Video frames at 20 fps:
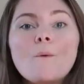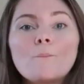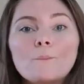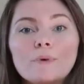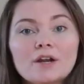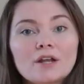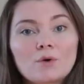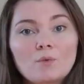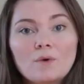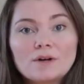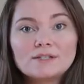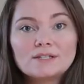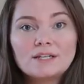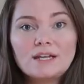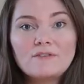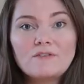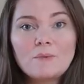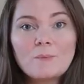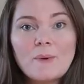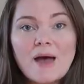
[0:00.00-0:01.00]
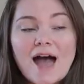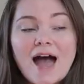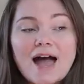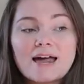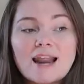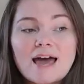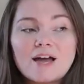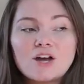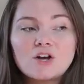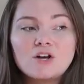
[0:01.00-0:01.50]
but it wasn't even
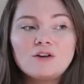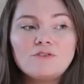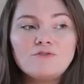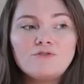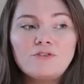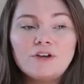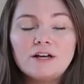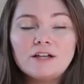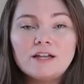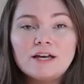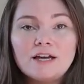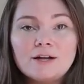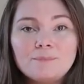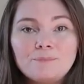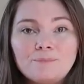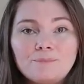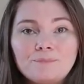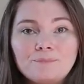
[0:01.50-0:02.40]
bad. I couldn't feel it.